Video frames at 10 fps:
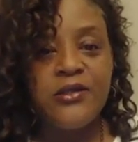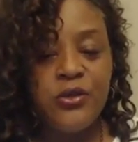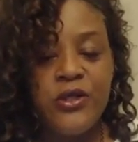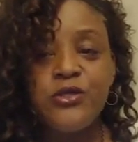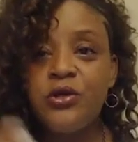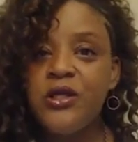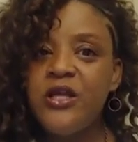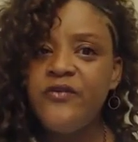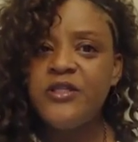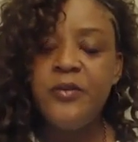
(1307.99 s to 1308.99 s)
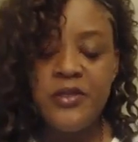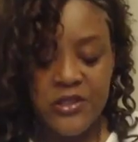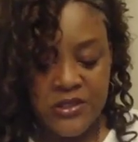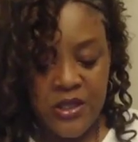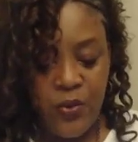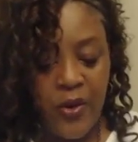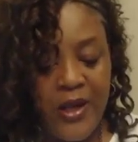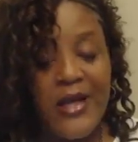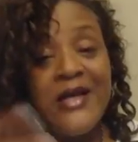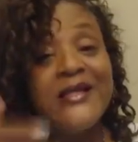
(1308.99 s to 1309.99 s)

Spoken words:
So He's going to give it to me just that way.